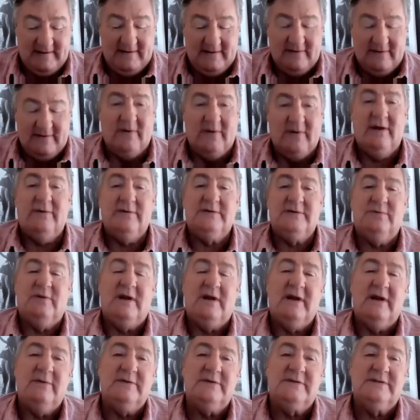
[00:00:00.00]
while I
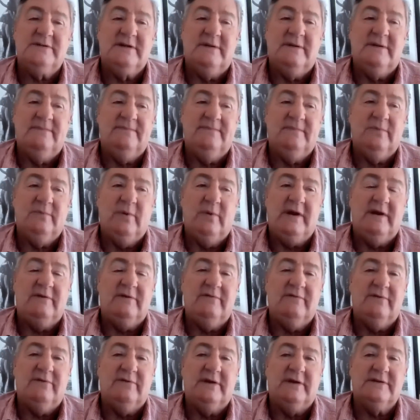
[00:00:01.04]
was waiting
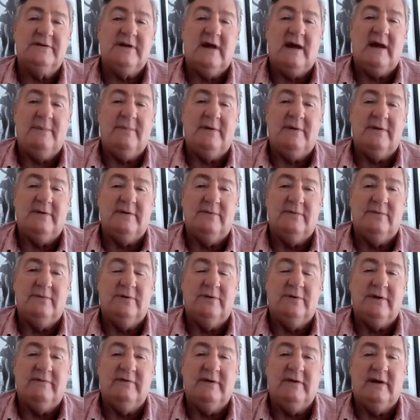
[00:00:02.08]
for things to happen and
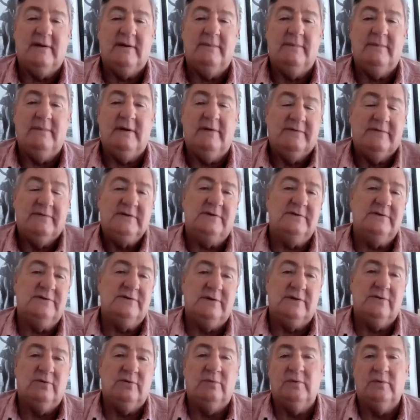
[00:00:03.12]
whatever, obviously I was
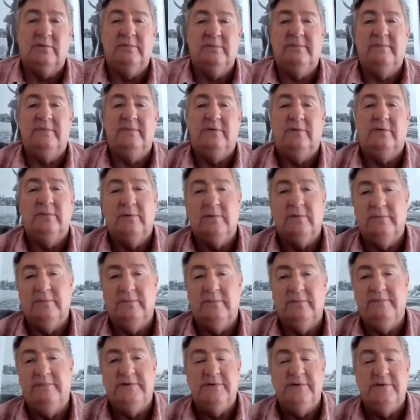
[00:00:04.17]
doing normal
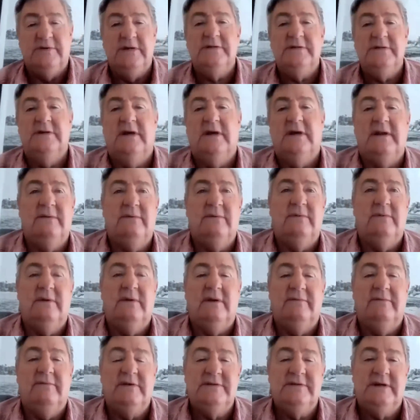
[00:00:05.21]
duties and
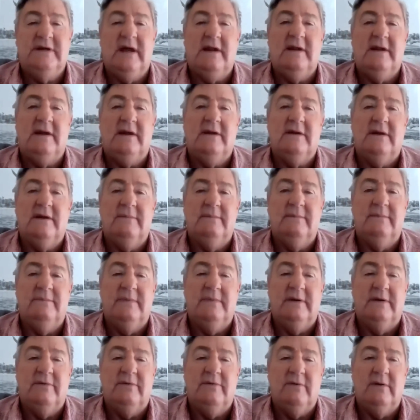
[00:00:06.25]
investigating a
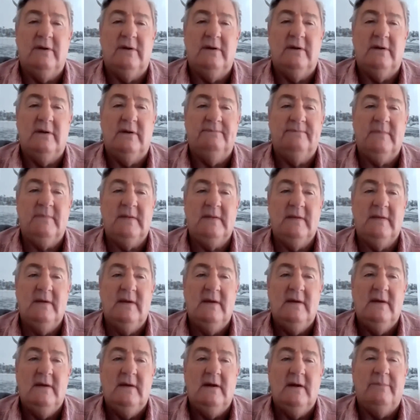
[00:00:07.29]
robbery,
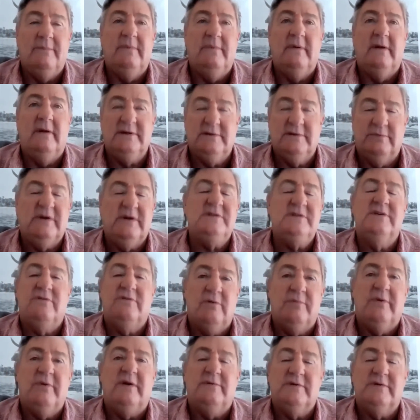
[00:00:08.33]

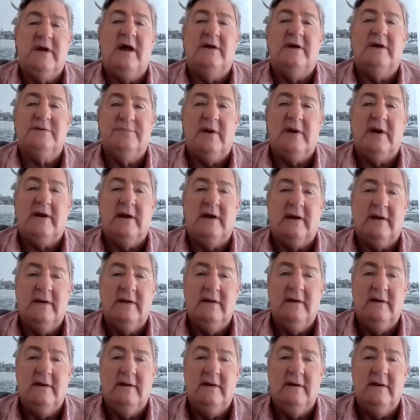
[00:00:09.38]
it was a housebreaking